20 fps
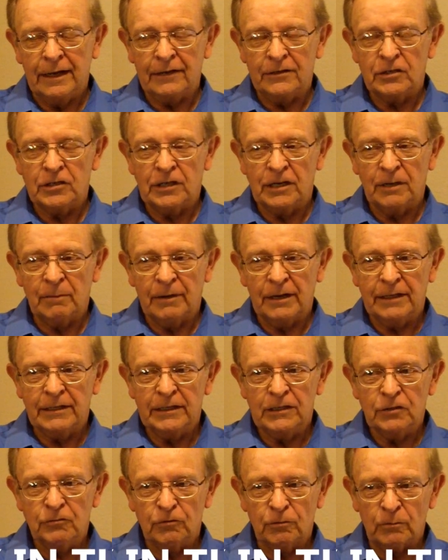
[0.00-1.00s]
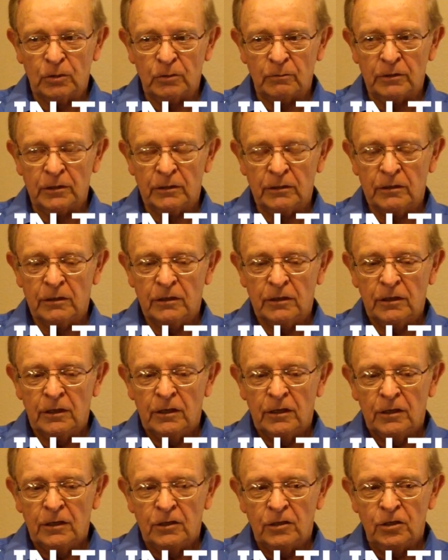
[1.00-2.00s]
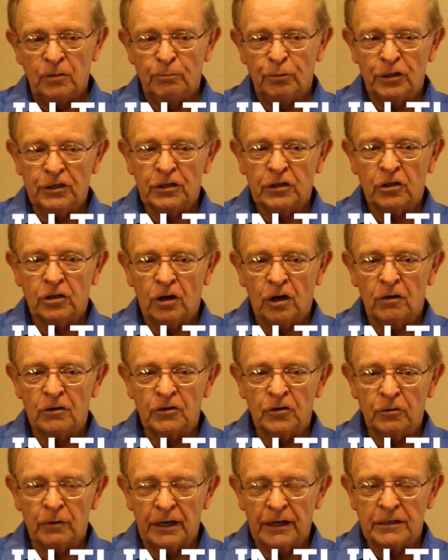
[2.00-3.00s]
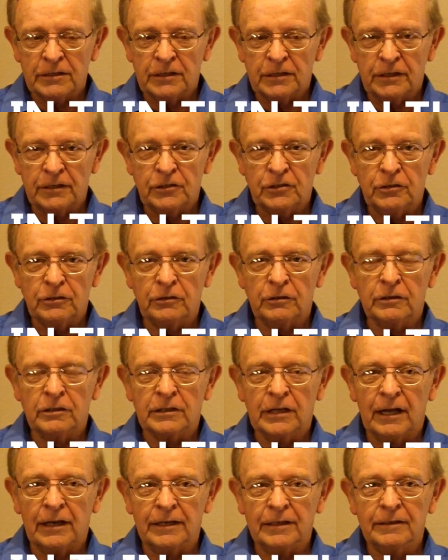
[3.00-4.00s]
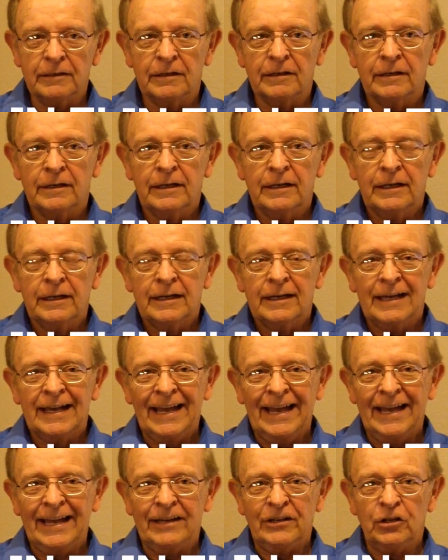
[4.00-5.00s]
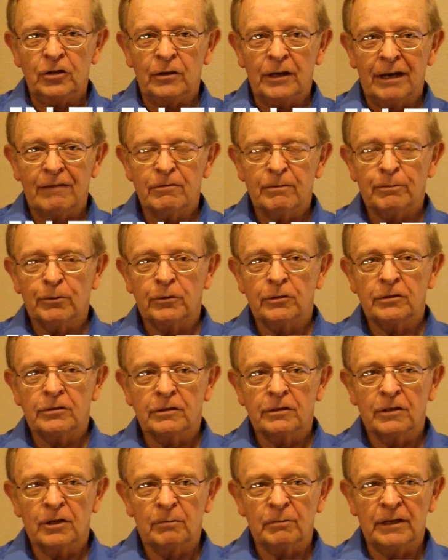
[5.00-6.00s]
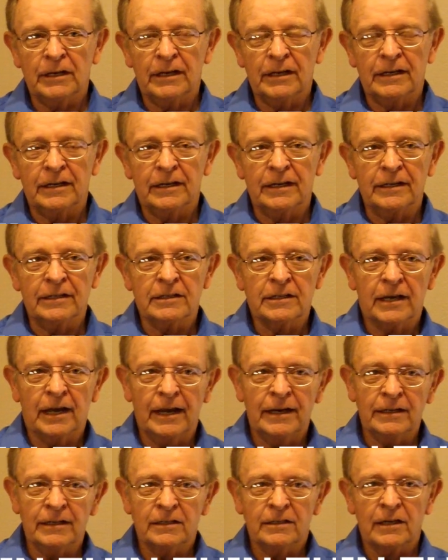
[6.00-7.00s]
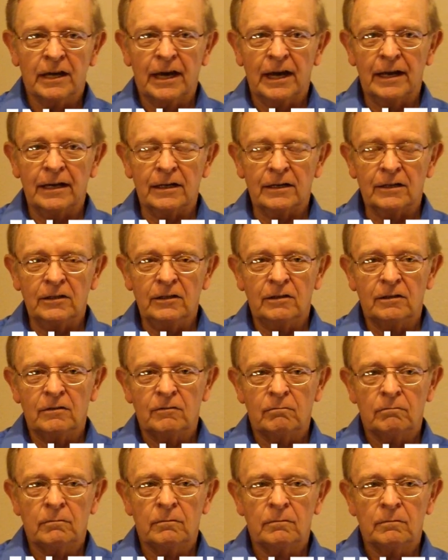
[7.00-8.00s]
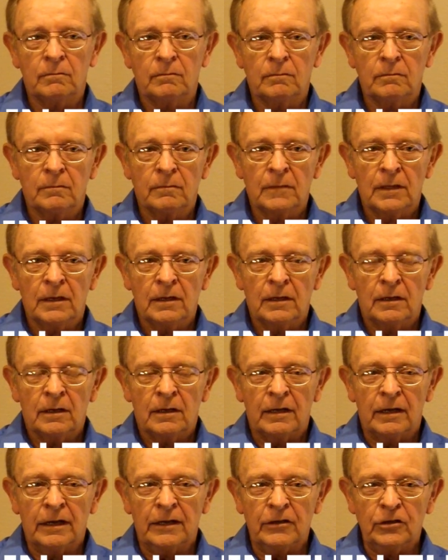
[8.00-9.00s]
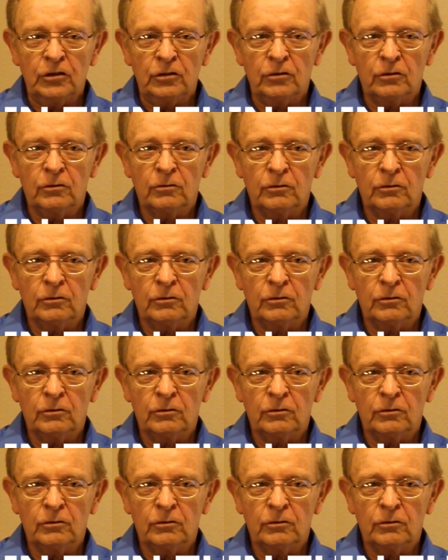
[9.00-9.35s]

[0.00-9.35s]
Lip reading: now let's think about this for a moment. You put the car on Craigslist and you sell it, and you have the person come in and they sign the title, and